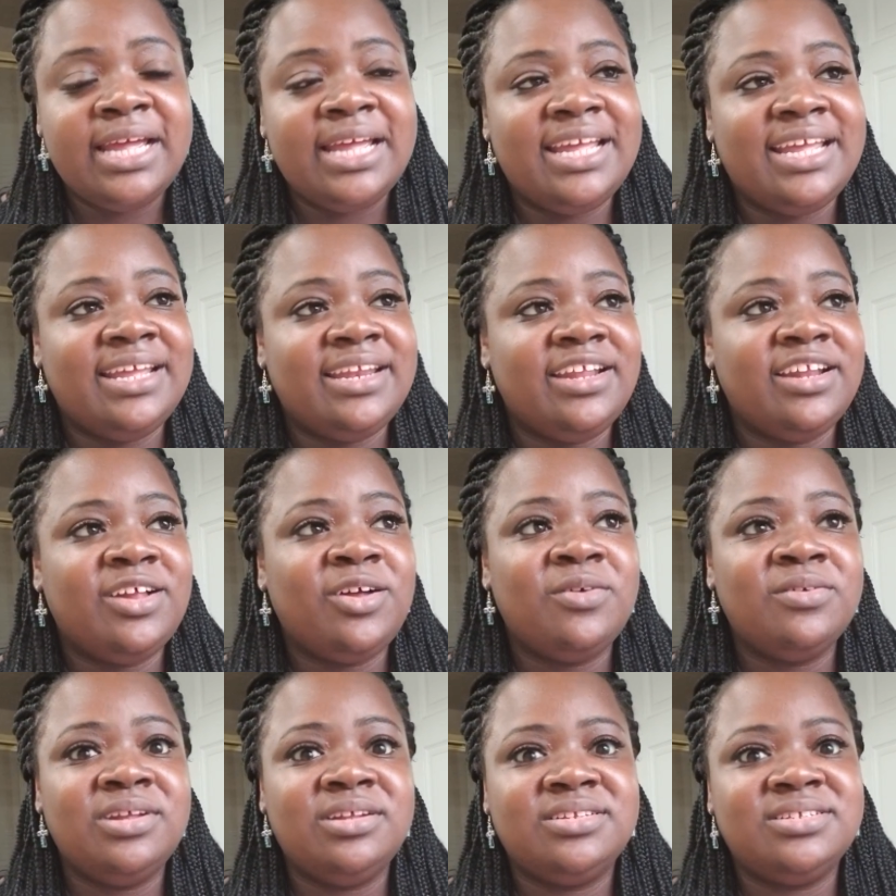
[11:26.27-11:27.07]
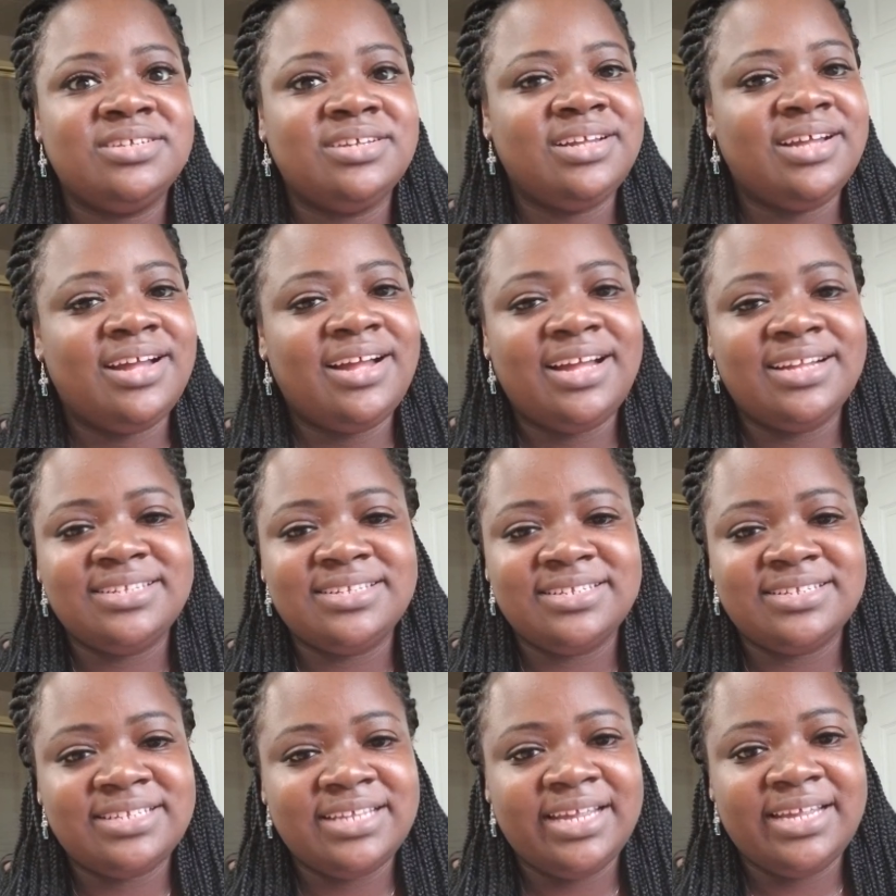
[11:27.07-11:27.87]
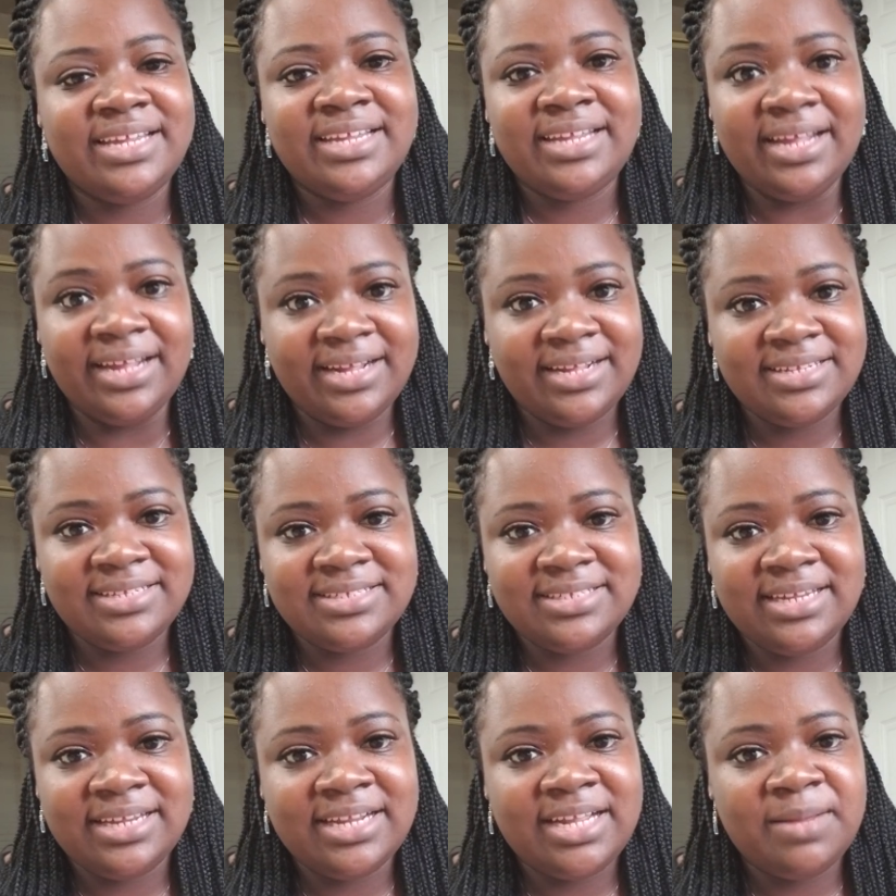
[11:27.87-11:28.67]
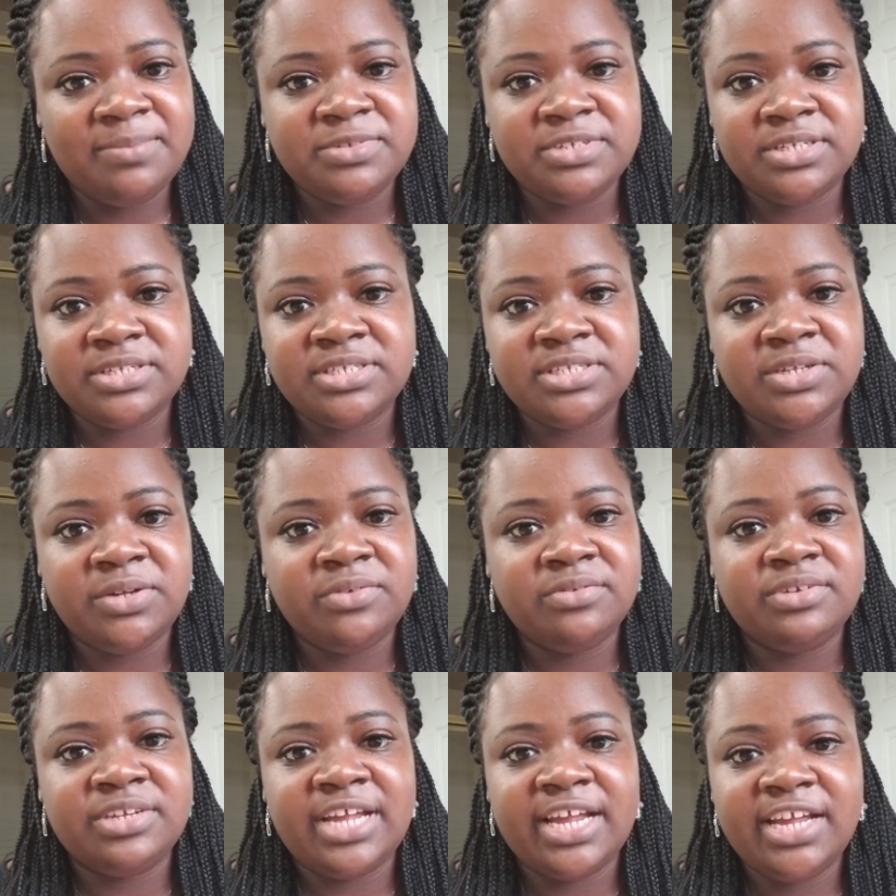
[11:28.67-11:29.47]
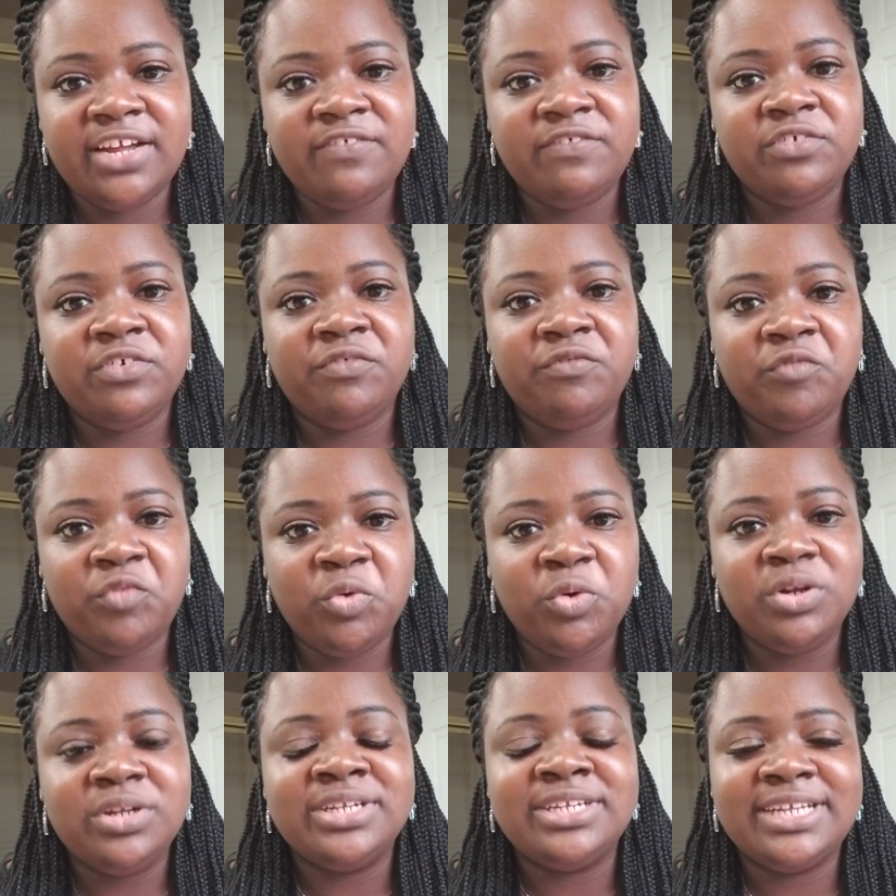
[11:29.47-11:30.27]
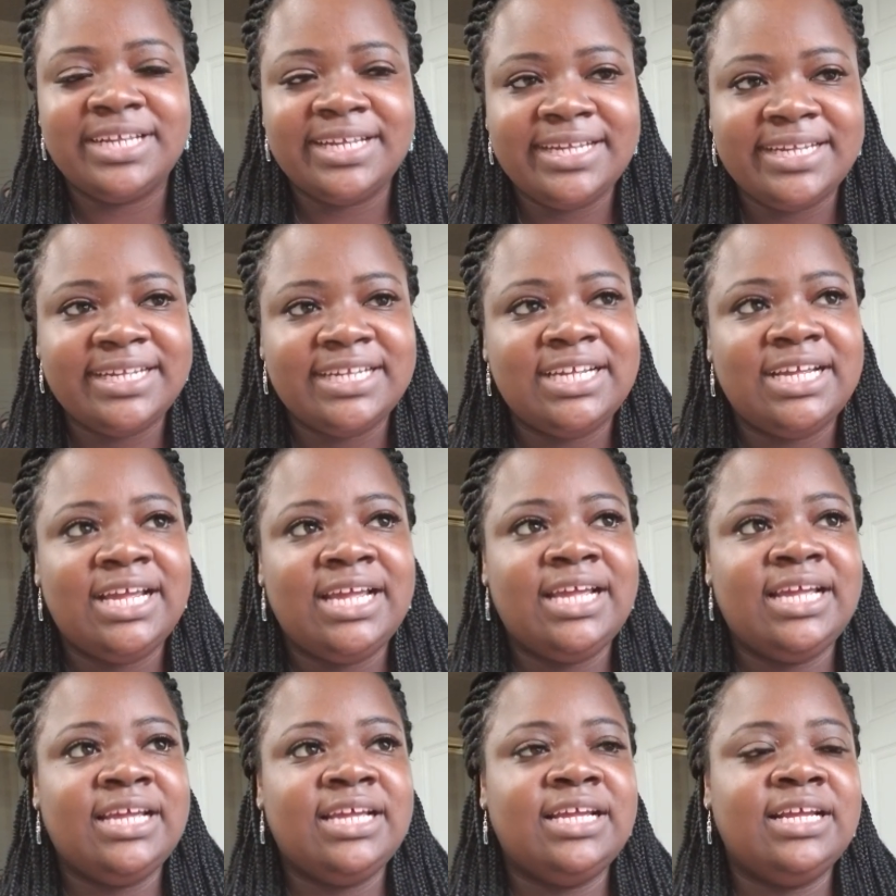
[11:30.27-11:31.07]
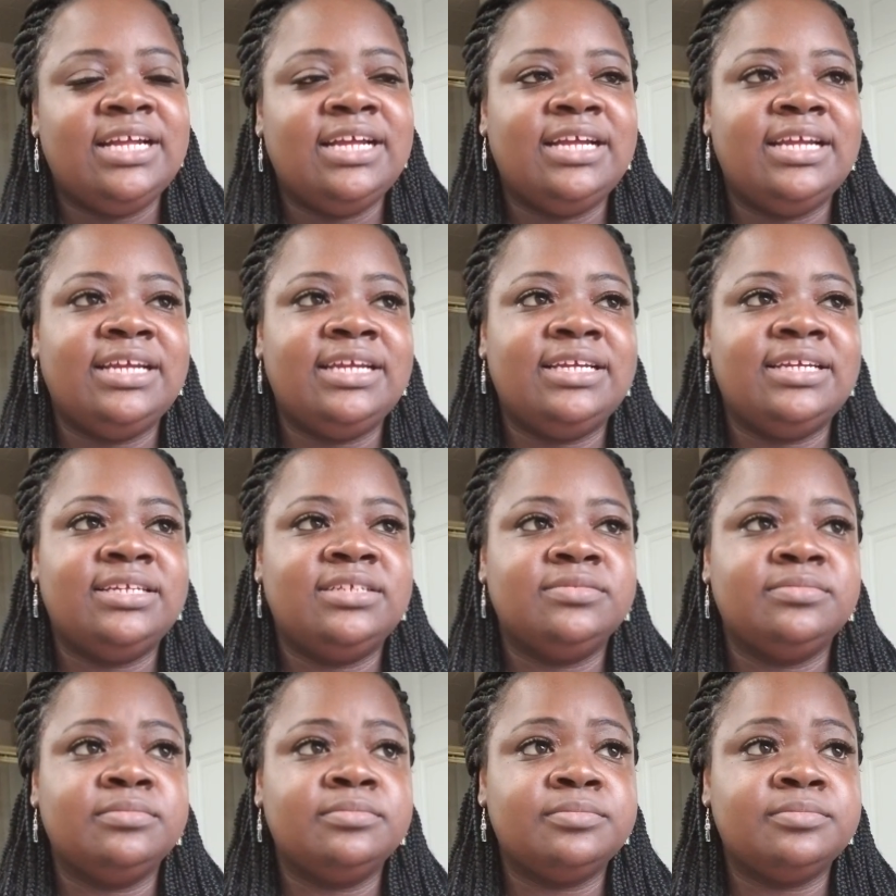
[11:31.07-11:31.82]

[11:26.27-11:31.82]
And it only took God to say yes. And I'm just so thankful for that. And